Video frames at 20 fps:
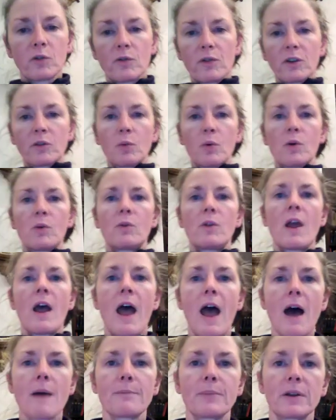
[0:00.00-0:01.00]
So this would
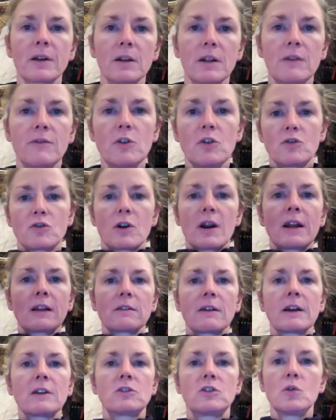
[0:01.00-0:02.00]
happen if you
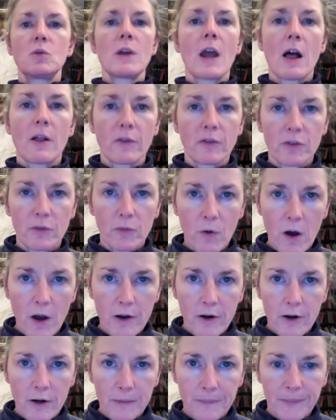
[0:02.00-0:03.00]
drank like 2 gallons of
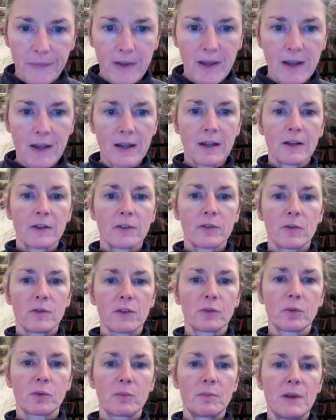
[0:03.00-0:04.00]
water. So
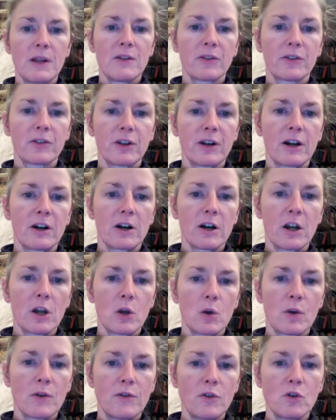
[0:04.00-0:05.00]
this would be the
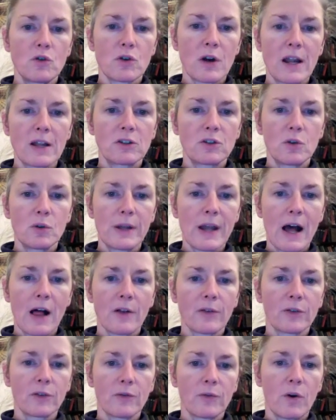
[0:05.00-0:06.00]
scenario if you drank 2
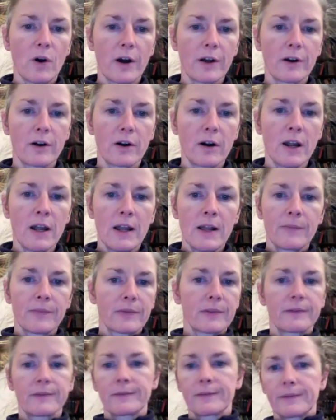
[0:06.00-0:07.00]
gallons of water
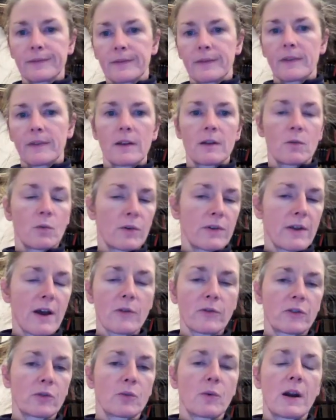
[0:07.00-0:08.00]

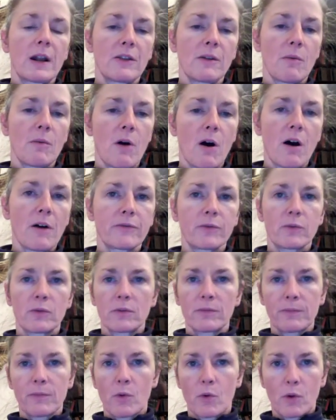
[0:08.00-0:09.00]
without sweating them off
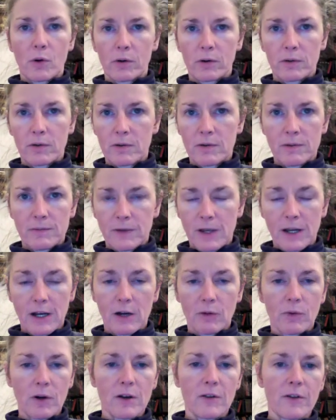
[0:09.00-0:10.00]
or
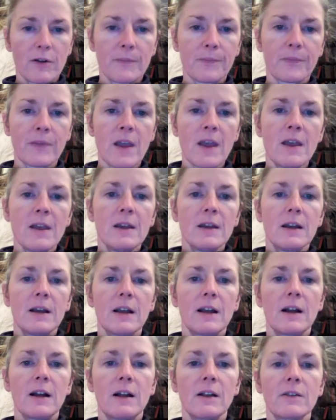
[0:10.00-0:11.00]
getting rid of them.
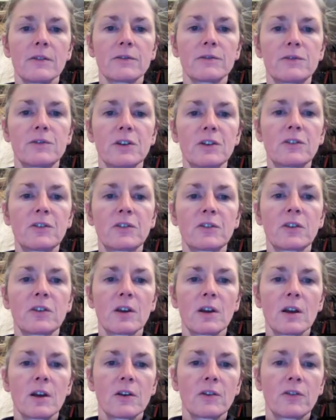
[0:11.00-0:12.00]
And
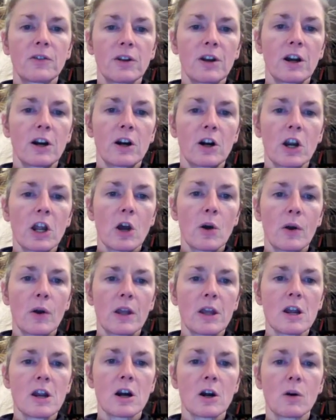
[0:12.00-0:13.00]
this scenario
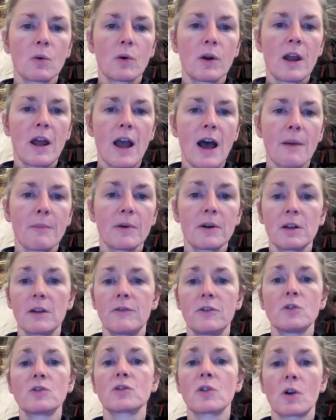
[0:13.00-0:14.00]
here would happen
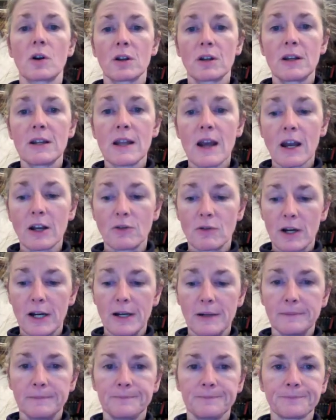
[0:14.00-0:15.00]
if you started to
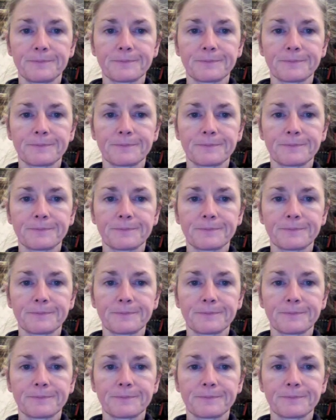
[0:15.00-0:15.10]
dehydrate.